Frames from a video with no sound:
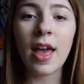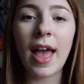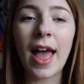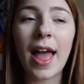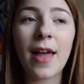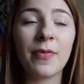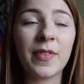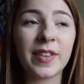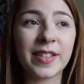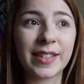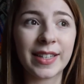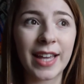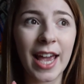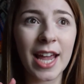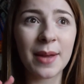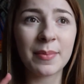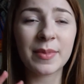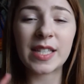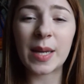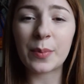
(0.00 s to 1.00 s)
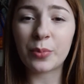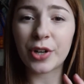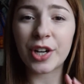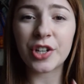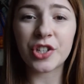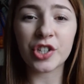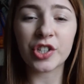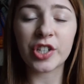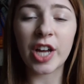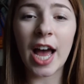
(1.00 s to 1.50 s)
and this game
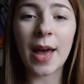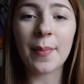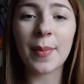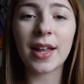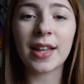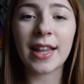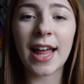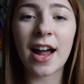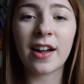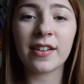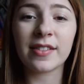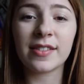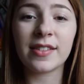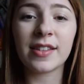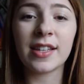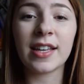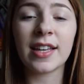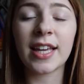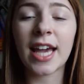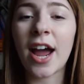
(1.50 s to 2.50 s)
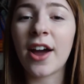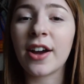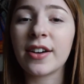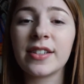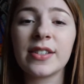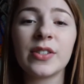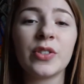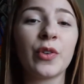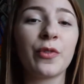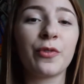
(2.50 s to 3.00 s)
separation time allows the
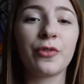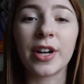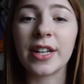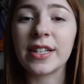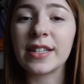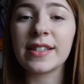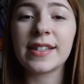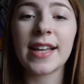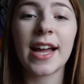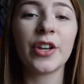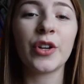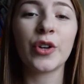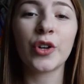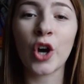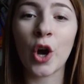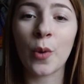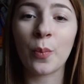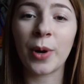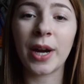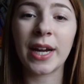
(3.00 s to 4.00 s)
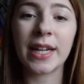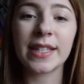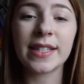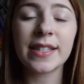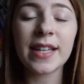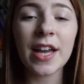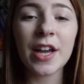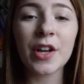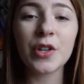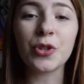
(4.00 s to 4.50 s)
characters, your friends and your comrades,